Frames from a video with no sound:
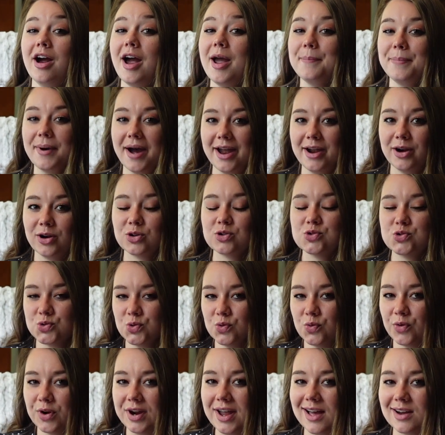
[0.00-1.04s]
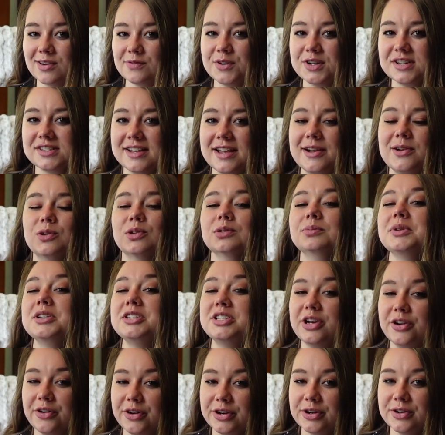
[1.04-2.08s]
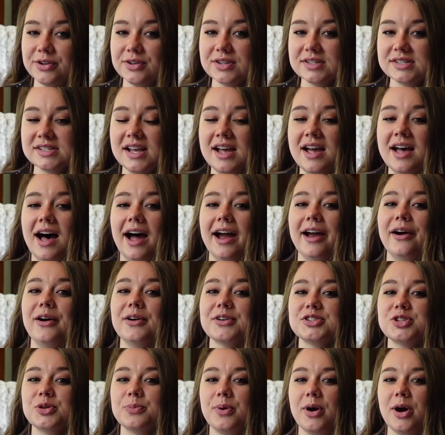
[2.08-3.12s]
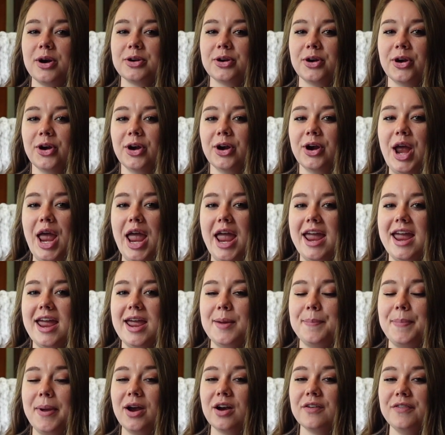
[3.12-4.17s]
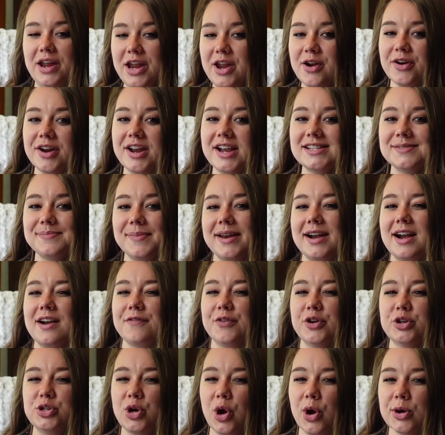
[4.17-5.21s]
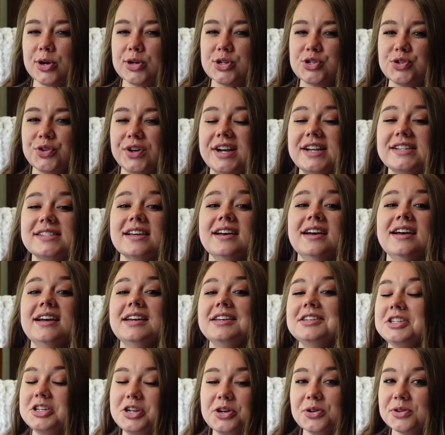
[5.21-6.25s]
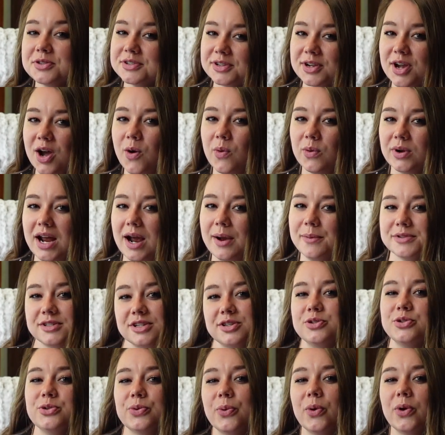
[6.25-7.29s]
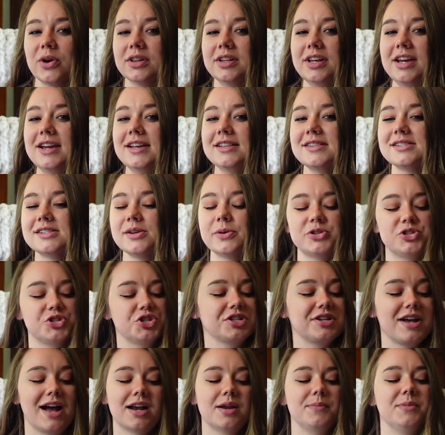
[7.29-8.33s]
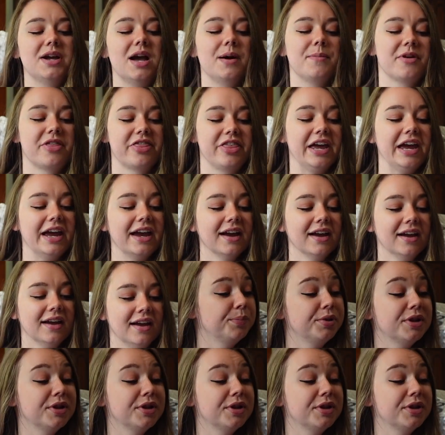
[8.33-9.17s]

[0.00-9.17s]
I buy her jewelry out of recycled materials. I also bought her a pair of earrings made out of guitar strings years ago when I was in New Orleans, so it's just kind of become a thing.